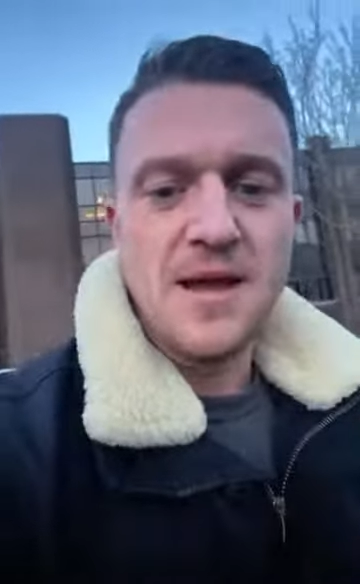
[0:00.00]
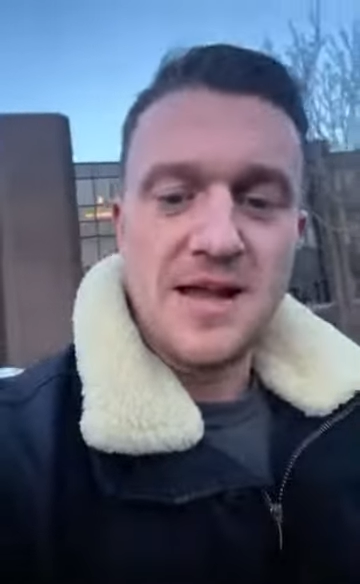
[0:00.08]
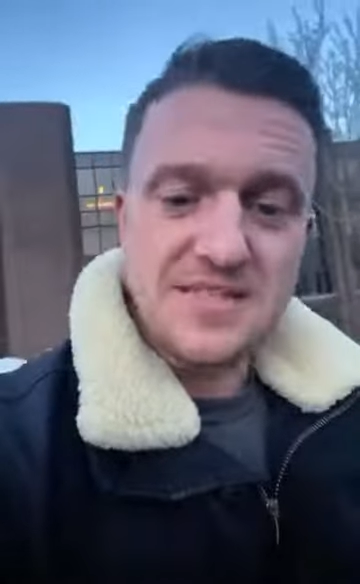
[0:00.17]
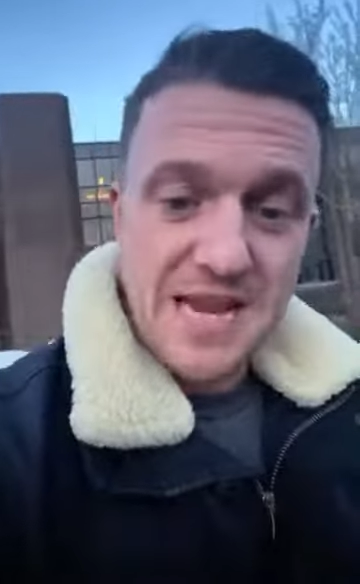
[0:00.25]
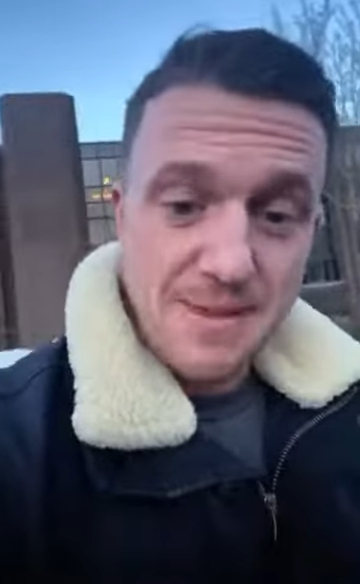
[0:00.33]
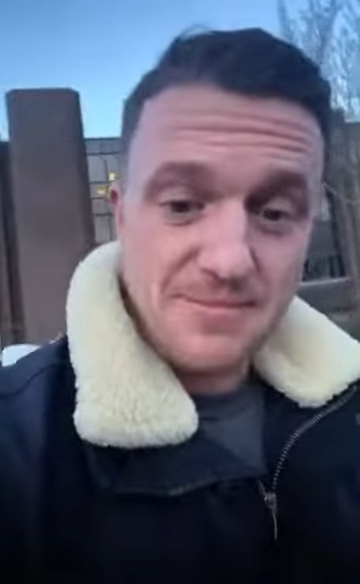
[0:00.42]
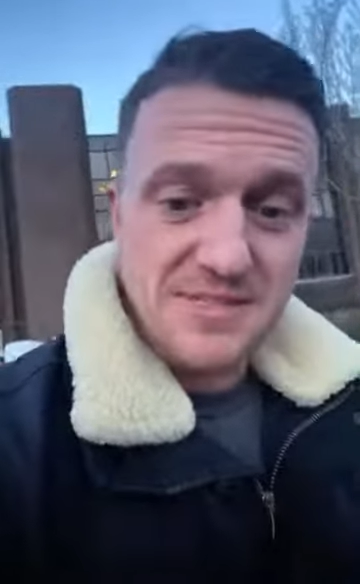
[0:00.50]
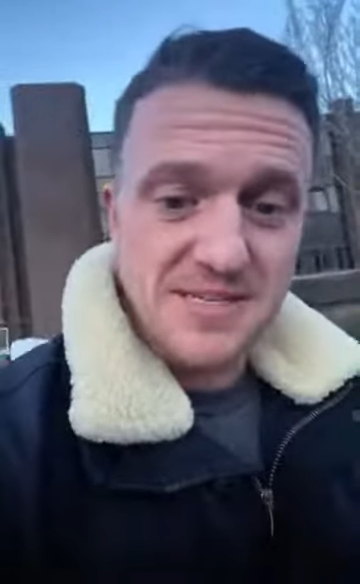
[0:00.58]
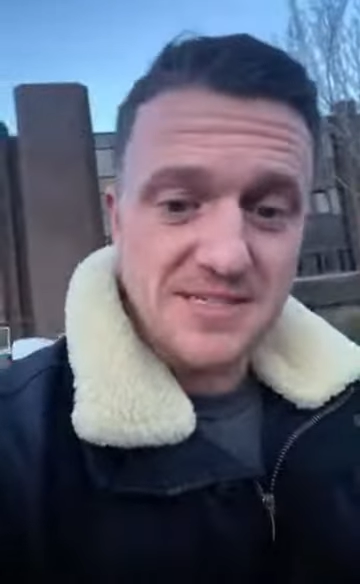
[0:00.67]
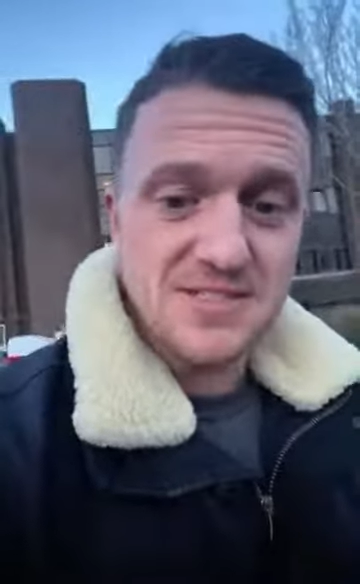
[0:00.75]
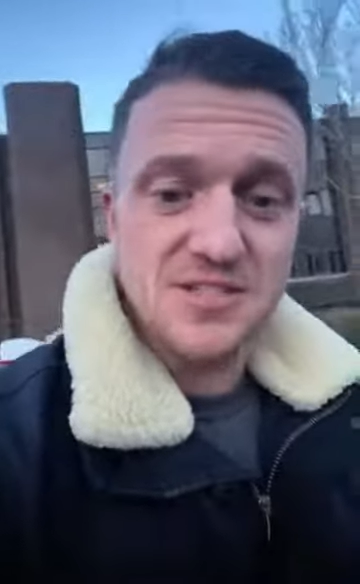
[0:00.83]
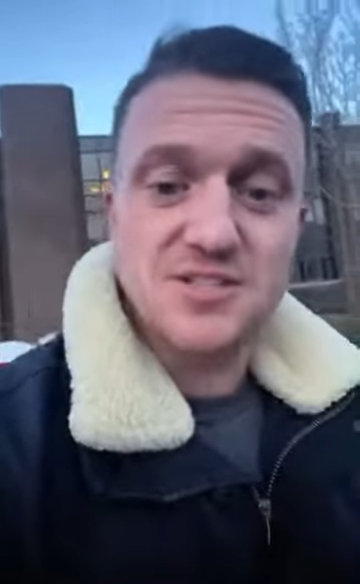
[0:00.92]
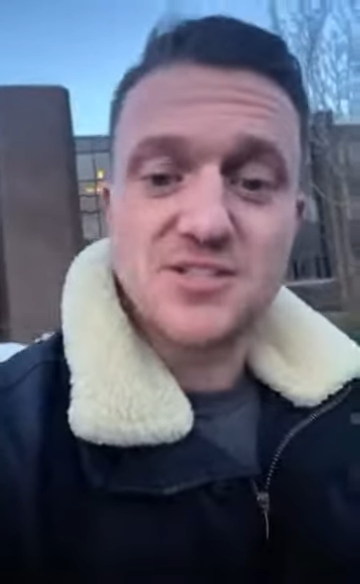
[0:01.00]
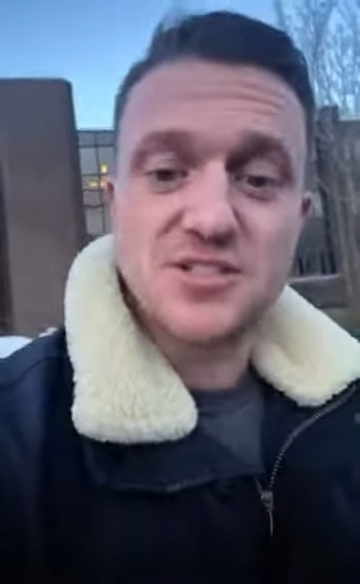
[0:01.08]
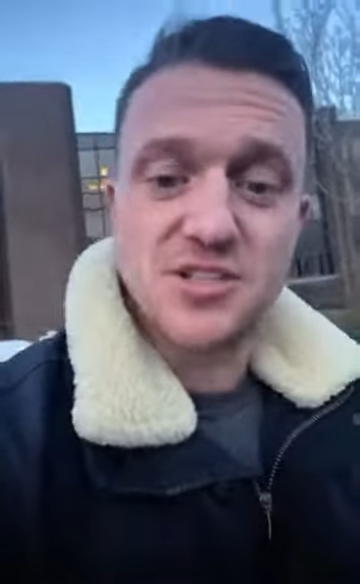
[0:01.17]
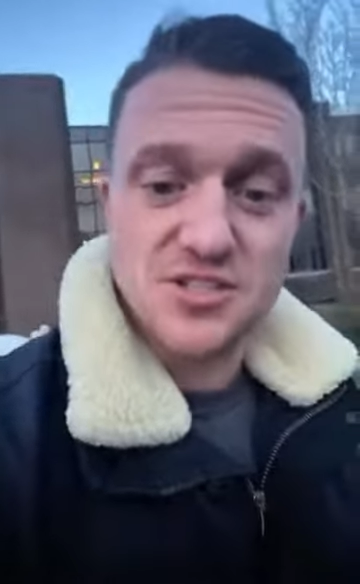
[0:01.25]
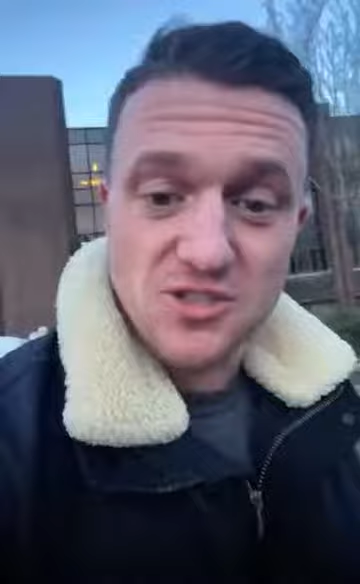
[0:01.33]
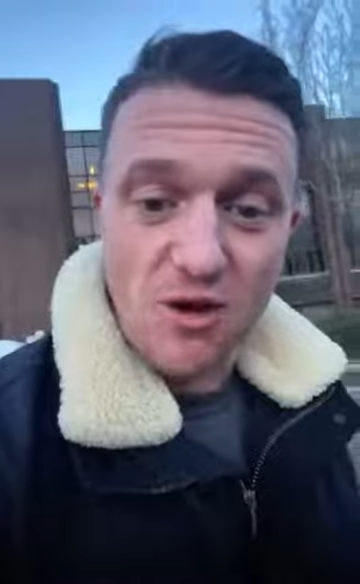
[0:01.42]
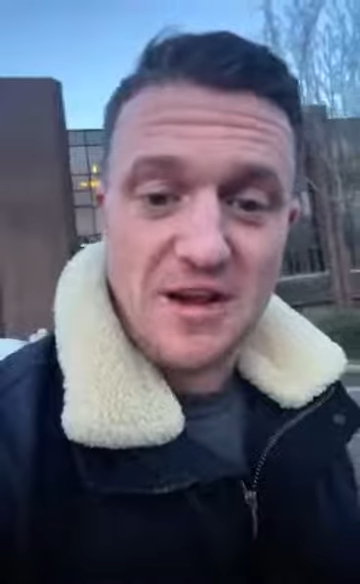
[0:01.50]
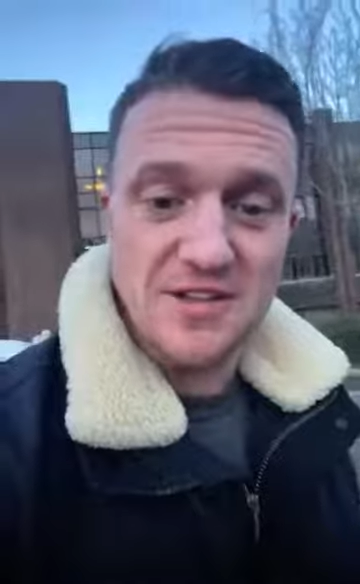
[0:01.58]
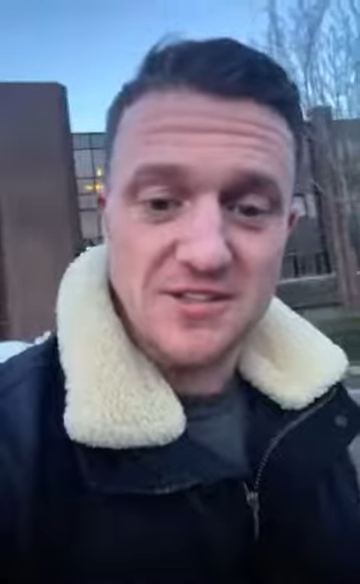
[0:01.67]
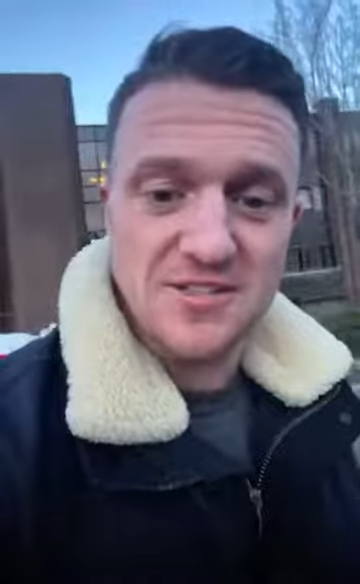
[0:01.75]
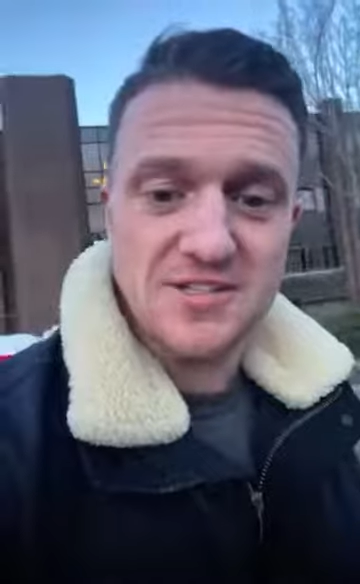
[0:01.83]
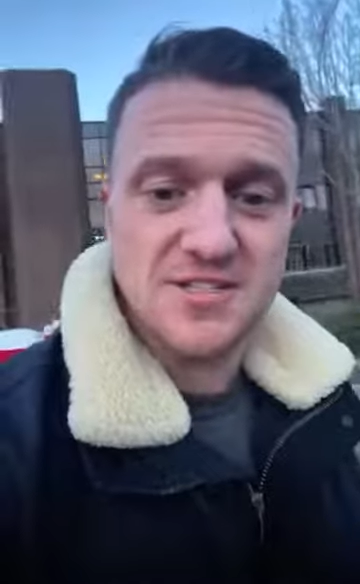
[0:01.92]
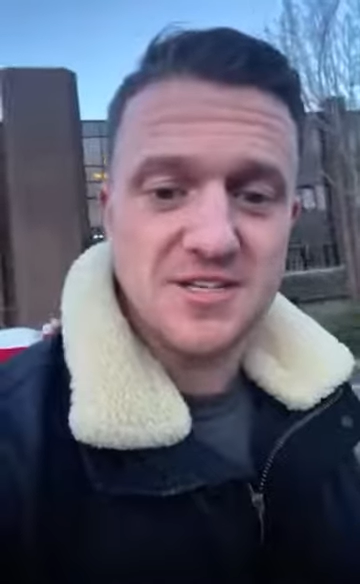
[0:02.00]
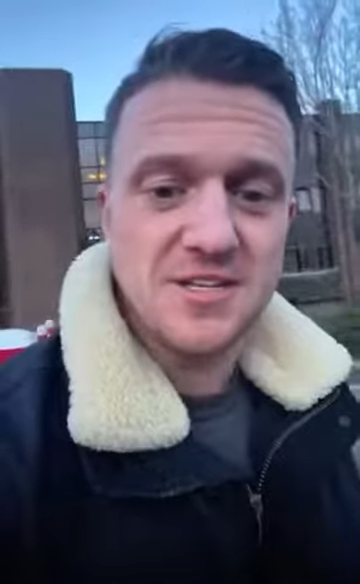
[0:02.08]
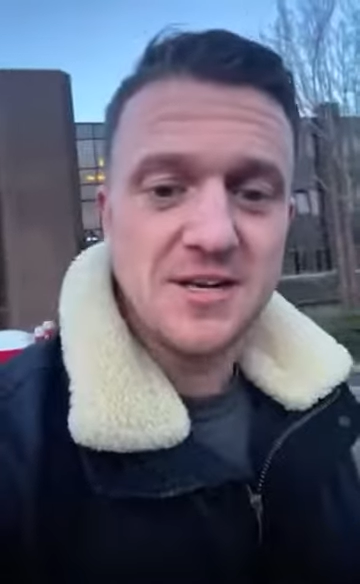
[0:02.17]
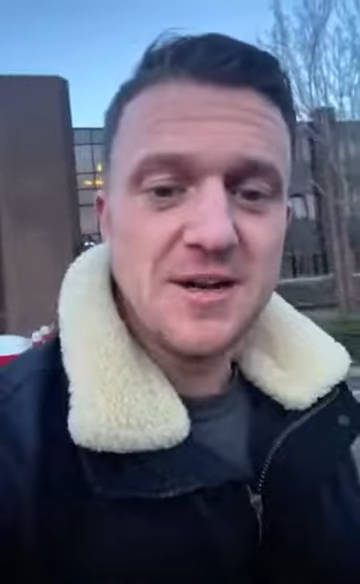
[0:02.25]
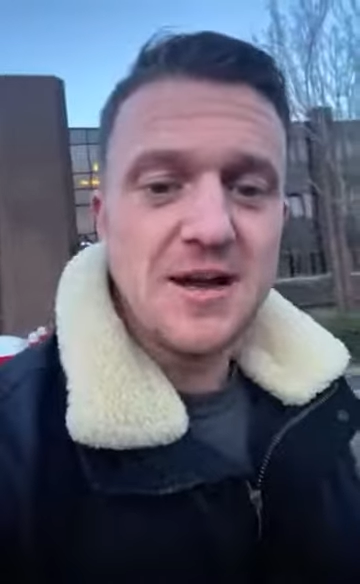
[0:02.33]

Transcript: attempting to, to silence